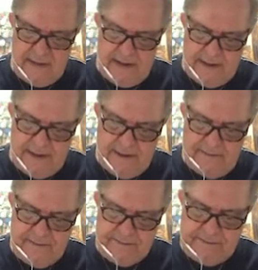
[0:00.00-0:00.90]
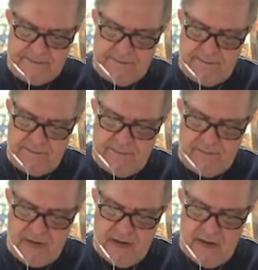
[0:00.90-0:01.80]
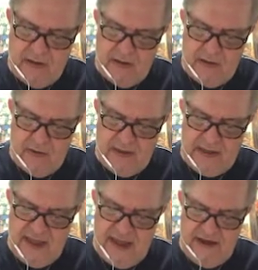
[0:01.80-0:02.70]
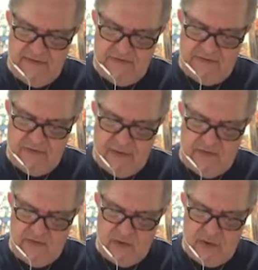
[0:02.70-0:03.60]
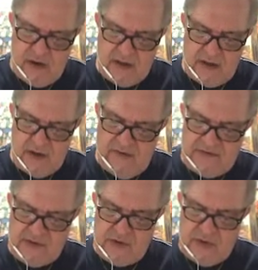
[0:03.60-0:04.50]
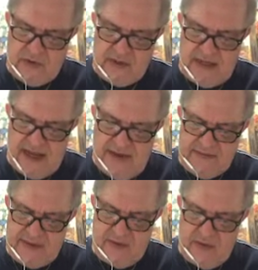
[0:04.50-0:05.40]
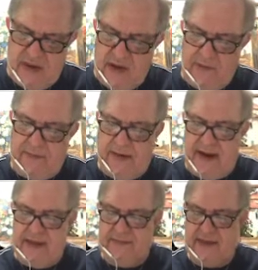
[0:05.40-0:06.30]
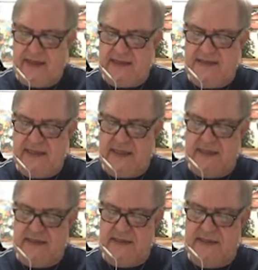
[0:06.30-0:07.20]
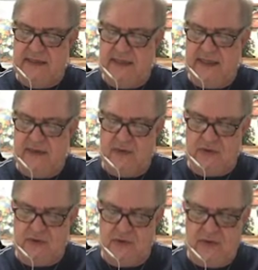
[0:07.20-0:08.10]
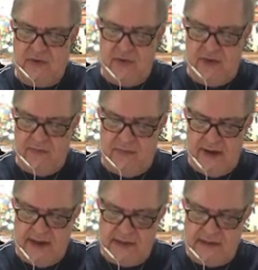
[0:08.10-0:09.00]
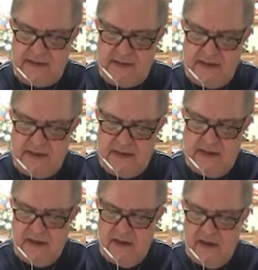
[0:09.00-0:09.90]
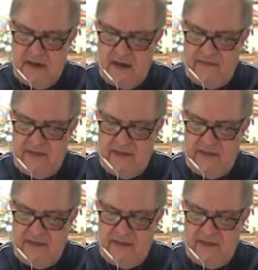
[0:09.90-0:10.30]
1/2 of 2 times the real part, because this equals to the real part of